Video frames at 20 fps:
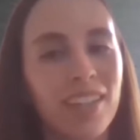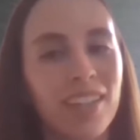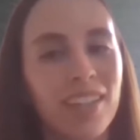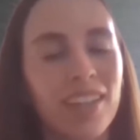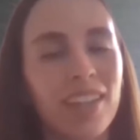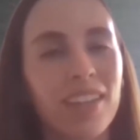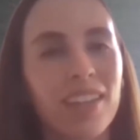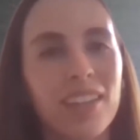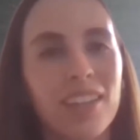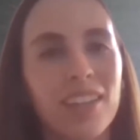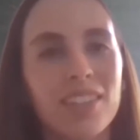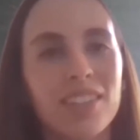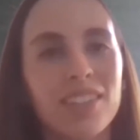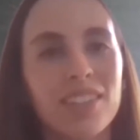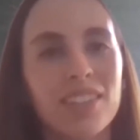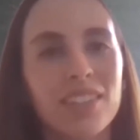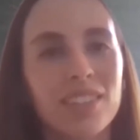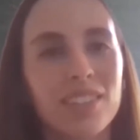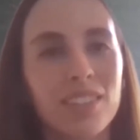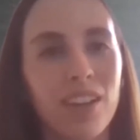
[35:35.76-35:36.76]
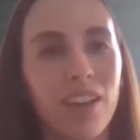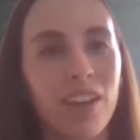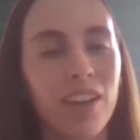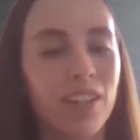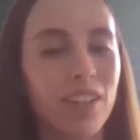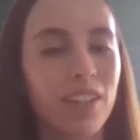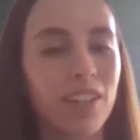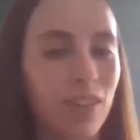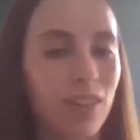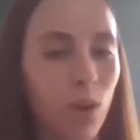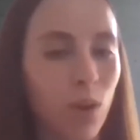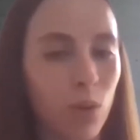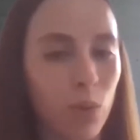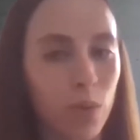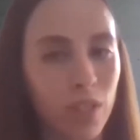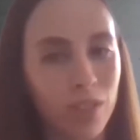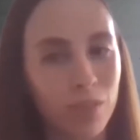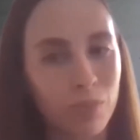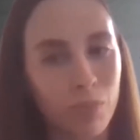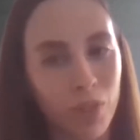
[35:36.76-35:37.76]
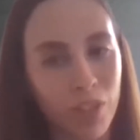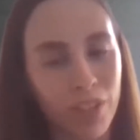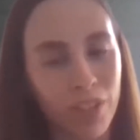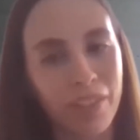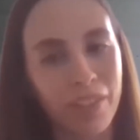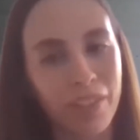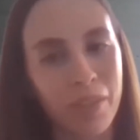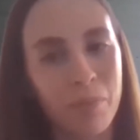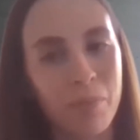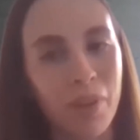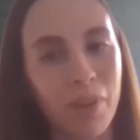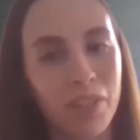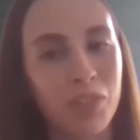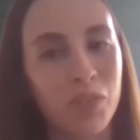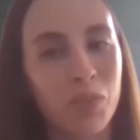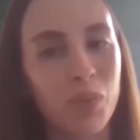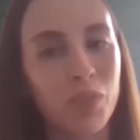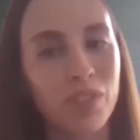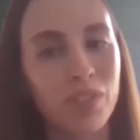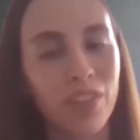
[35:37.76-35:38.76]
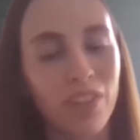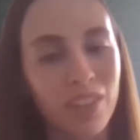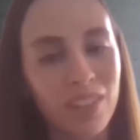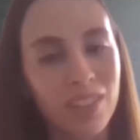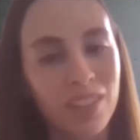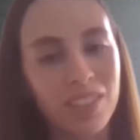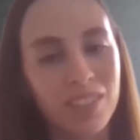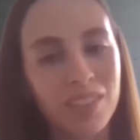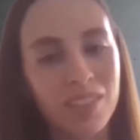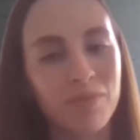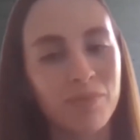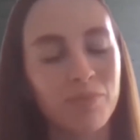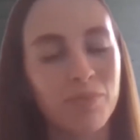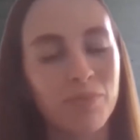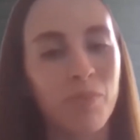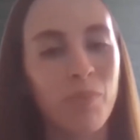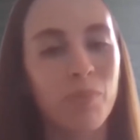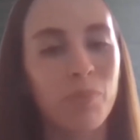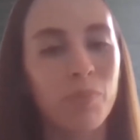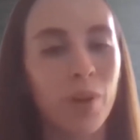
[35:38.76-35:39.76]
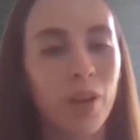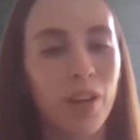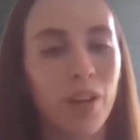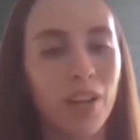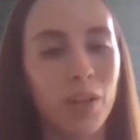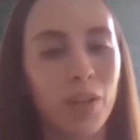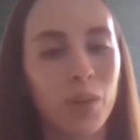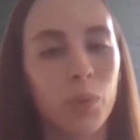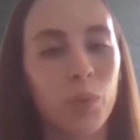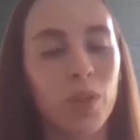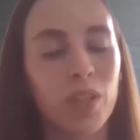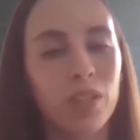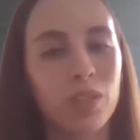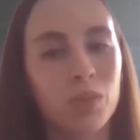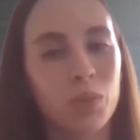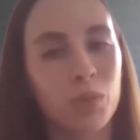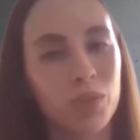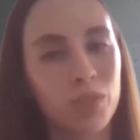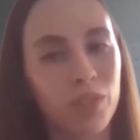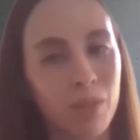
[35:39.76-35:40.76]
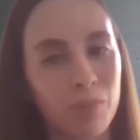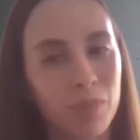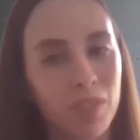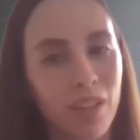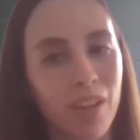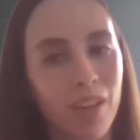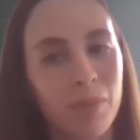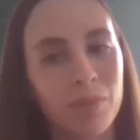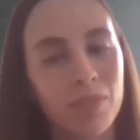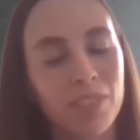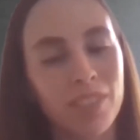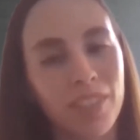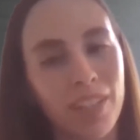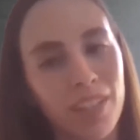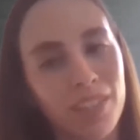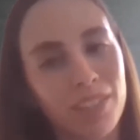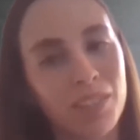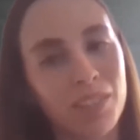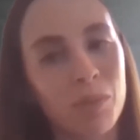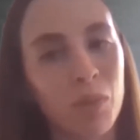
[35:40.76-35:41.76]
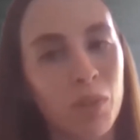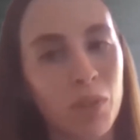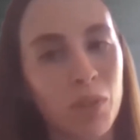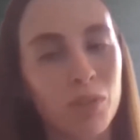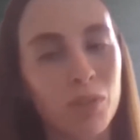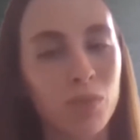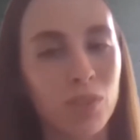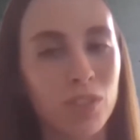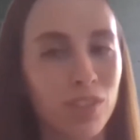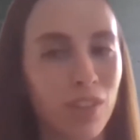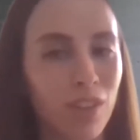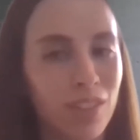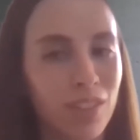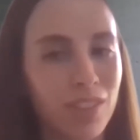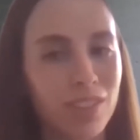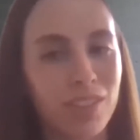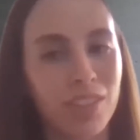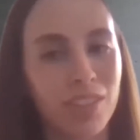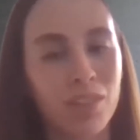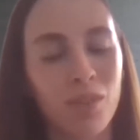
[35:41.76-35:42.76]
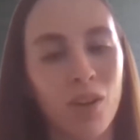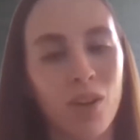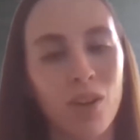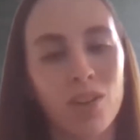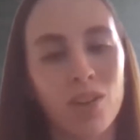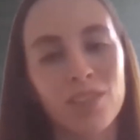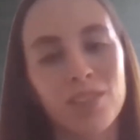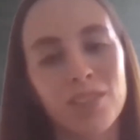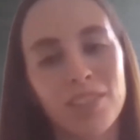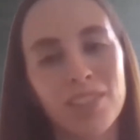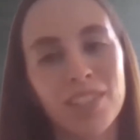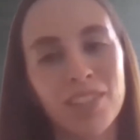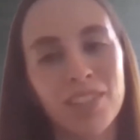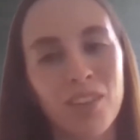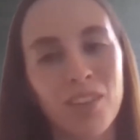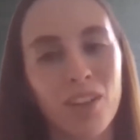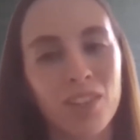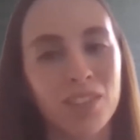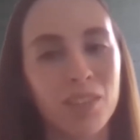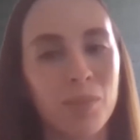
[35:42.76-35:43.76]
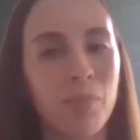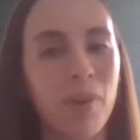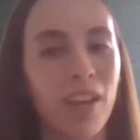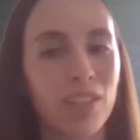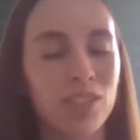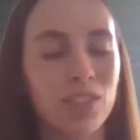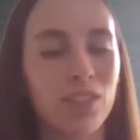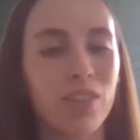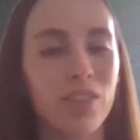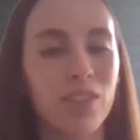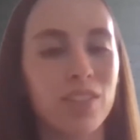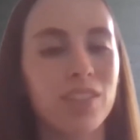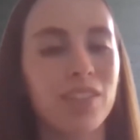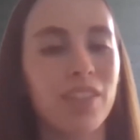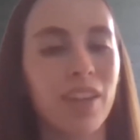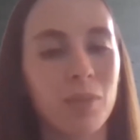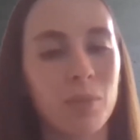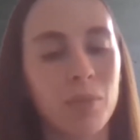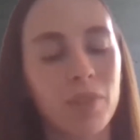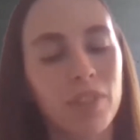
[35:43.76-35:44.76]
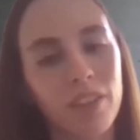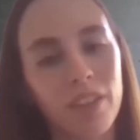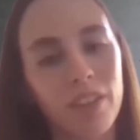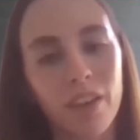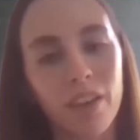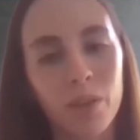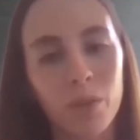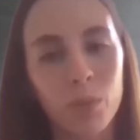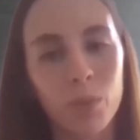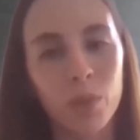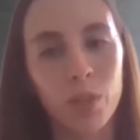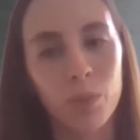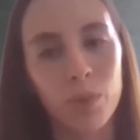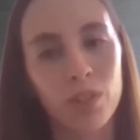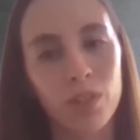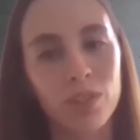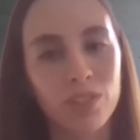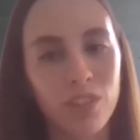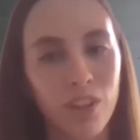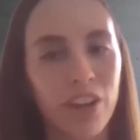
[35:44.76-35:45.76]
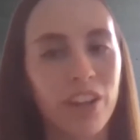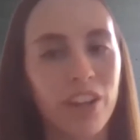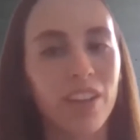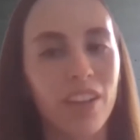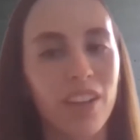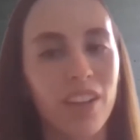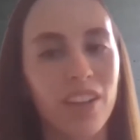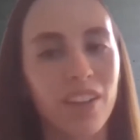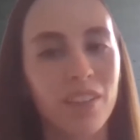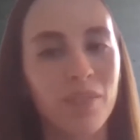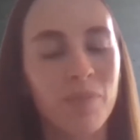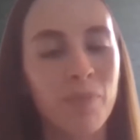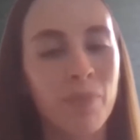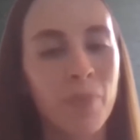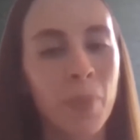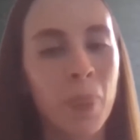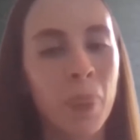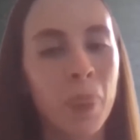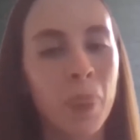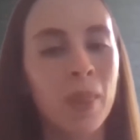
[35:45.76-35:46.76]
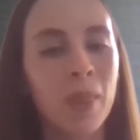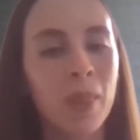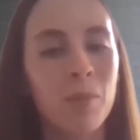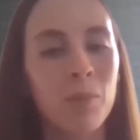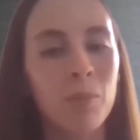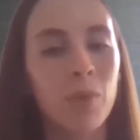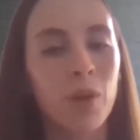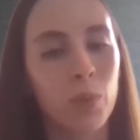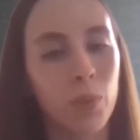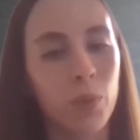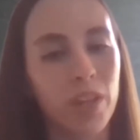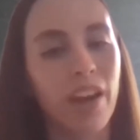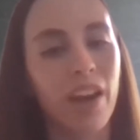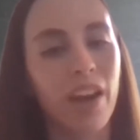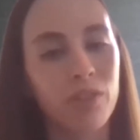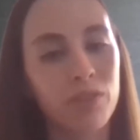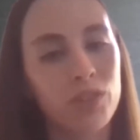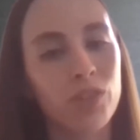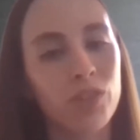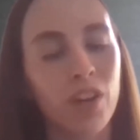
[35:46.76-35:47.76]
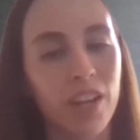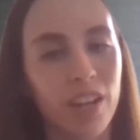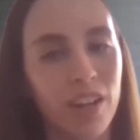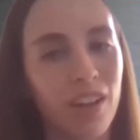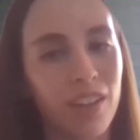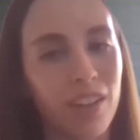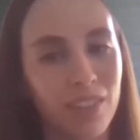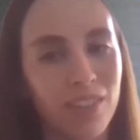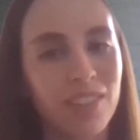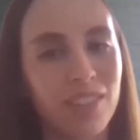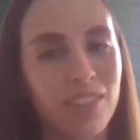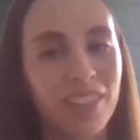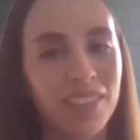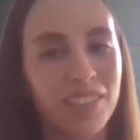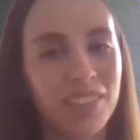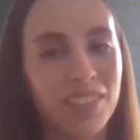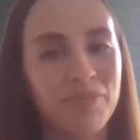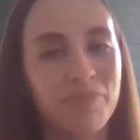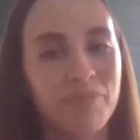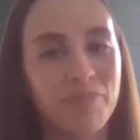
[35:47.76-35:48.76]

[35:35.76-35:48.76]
it does not always bring in the best results, but we do sometimes get some good results. It all depends on the segment that we were targeting, but we have tried that, yes.